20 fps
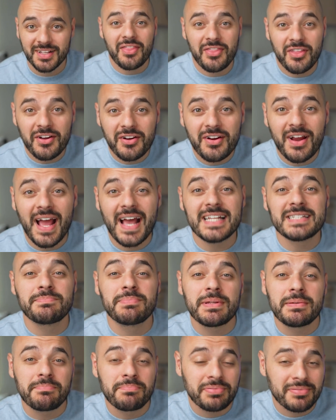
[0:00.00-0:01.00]
There has
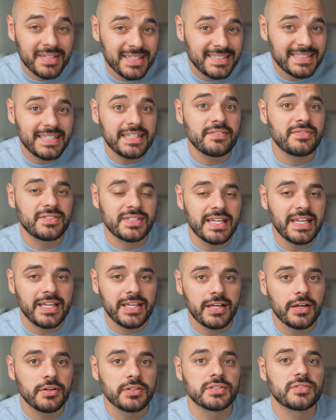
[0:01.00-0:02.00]
been plenty of
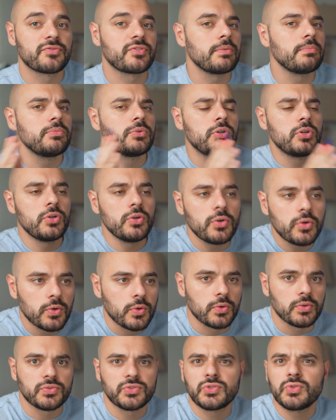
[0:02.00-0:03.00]
CEOs from
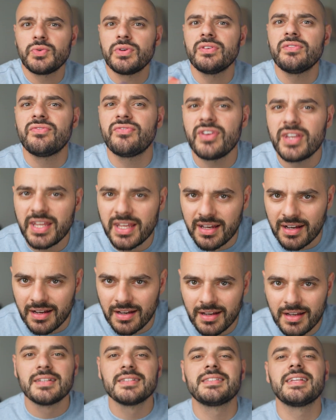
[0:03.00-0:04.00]
Google to Nvidia
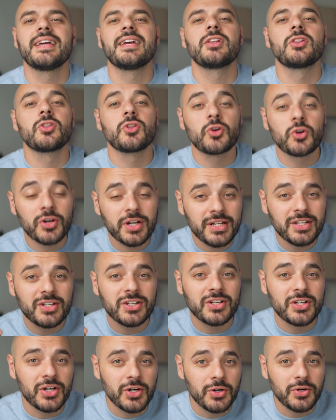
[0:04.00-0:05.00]
saying learning to
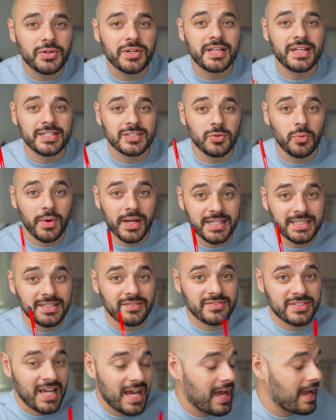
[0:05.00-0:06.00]
code is a waste
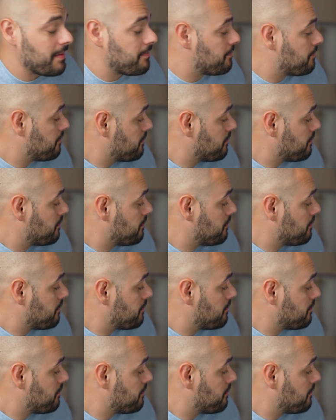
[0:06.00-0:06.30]
of time